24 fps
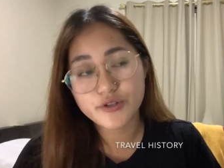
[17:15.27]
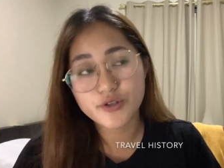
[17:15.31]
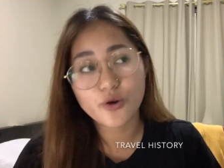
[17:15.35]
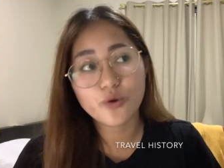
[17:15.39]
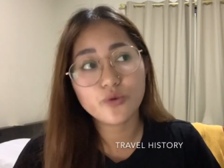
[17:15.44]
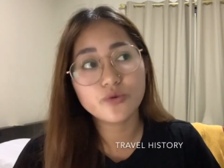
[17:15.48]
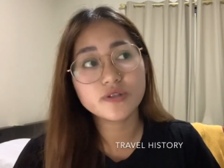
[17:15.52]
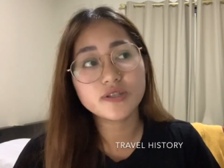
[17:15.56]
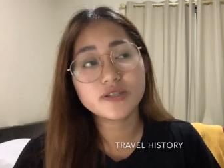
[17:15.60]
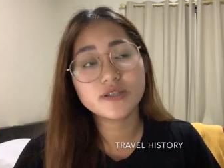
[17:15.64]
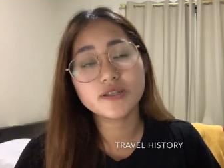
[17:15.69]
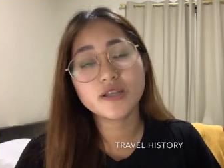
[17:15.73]

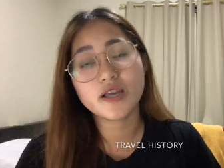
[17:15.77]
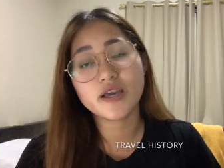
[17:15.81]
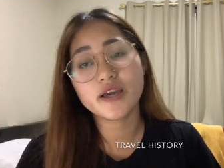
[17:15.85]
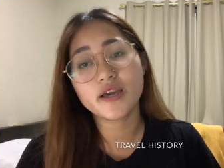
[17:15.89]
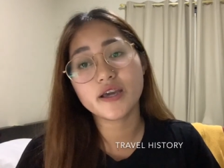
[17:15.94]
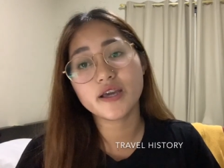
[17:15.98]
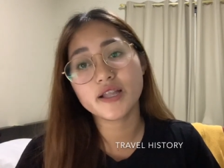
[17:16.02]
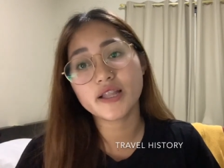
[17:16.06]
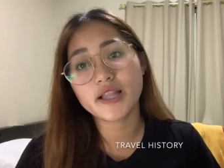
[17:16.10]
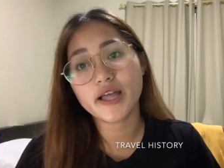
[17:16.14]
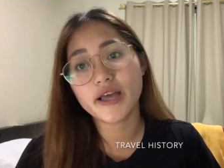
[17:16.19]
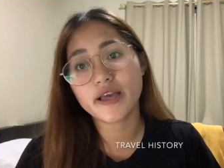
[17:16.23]
Don't
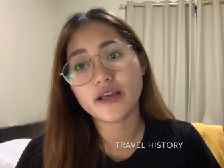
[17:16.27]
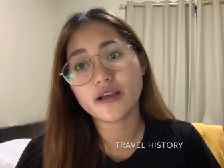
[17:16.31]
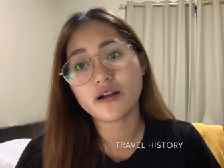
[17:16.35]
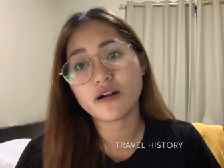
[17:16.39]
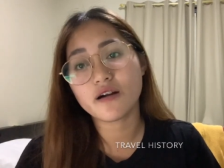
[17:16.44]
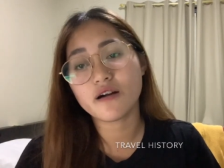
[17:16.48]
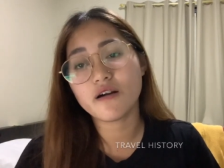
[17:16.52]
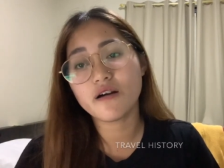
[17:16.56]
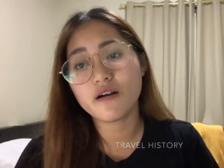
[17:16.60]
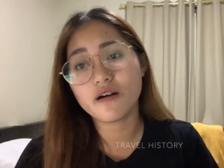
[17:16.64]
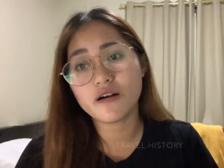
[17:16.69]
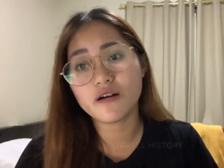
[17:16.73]
say like,
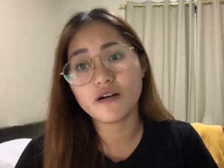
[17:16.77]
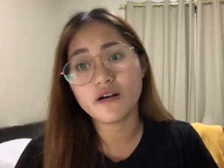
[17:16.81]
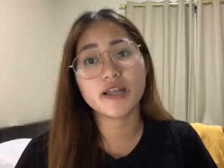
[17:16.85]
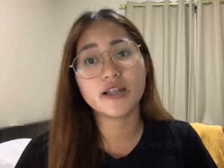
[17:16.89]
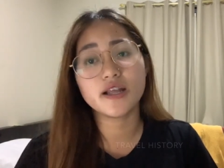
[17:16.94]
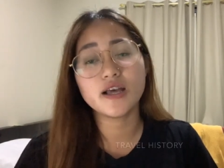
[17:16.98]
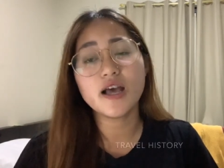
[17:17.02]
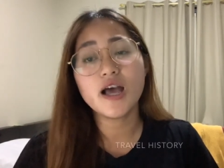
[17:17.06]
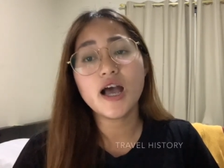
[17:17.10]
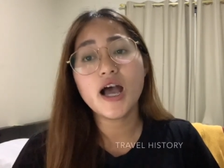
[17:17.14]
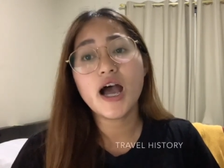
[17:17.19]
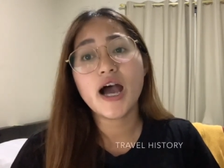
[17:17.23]
oh,
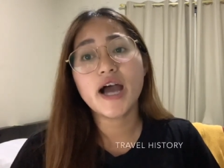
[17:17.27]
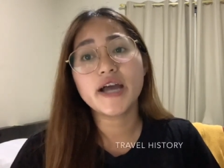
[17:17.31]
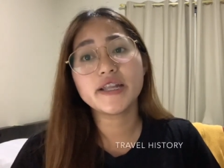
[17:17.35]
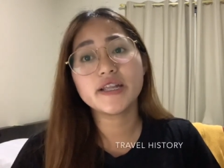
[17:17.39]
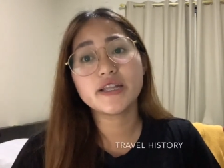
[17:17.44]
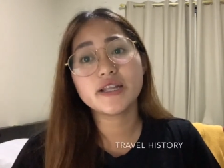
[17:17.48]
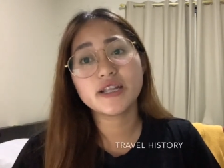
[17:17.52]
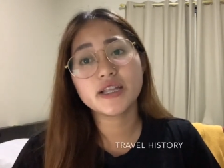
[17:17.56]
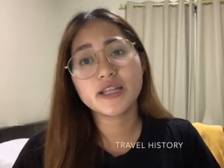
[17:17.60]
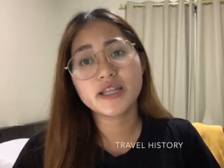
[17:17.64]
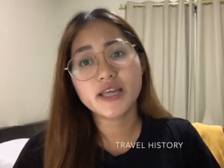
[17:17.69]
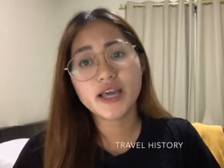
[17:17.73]
I
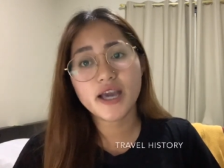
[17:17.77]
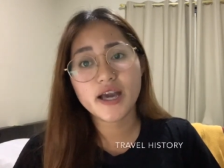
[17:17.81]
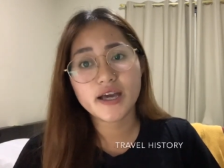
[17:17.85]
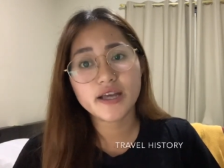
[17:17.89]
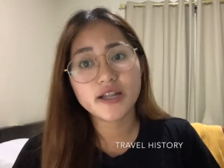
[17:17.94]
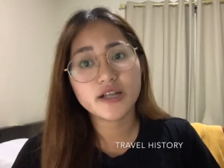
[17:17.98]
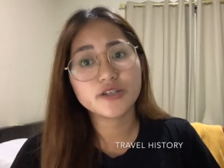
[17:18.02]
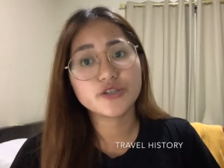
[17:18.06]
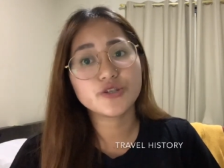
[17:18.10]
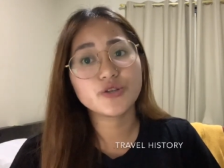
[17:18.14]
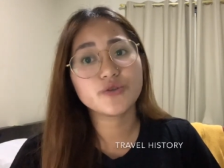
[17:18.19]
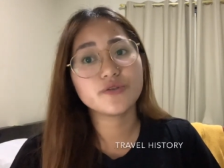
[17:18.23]
didn't
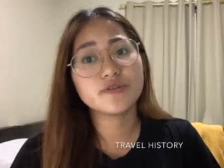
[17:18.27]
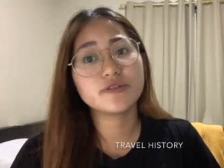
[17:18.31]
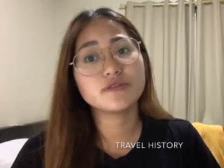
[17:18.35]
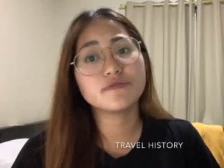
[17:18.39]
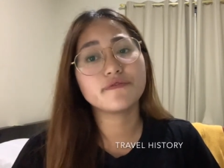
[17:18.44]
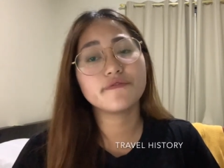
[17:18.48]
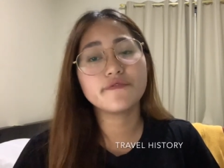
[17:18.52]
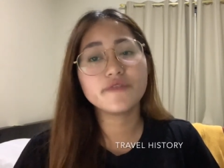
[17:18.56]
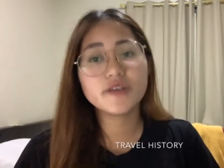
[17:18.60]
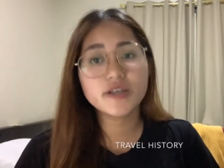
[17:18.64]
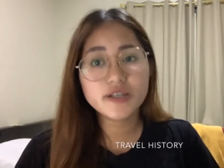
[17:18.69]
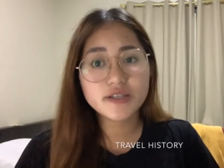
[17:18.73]
get a tourist
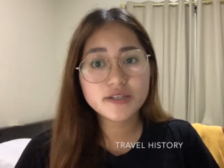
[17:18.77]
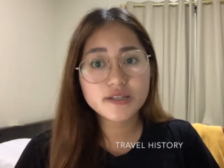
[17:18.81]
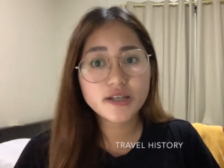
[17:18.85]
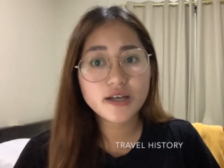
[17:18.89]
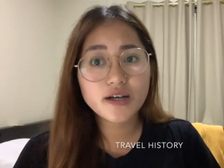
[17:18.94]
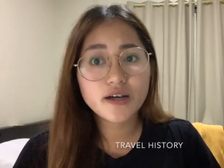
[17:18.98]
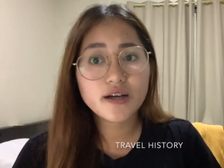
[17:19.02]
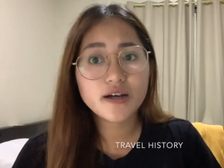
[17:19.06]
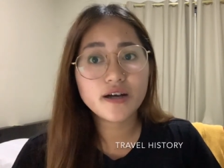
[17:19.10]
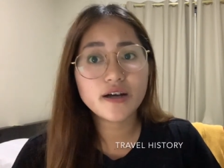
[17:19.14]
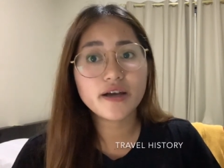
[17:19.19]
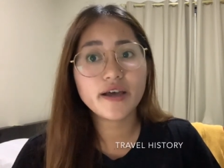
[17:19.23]

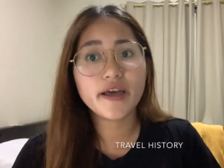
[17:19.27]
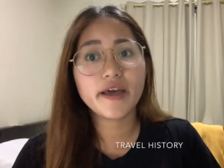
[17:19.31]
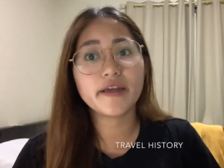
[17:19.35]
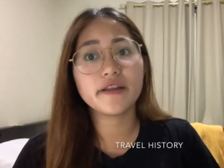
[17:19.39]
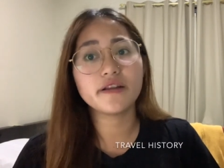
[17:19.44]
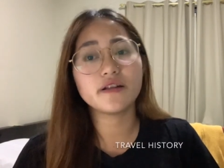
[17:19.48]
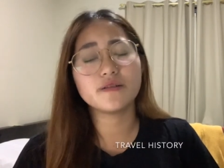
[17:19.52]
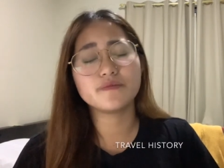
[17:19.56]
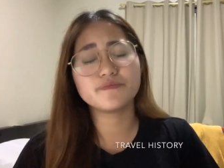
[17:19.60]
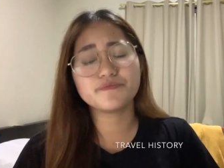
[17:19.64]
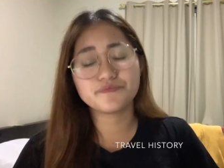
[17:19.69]
visa, and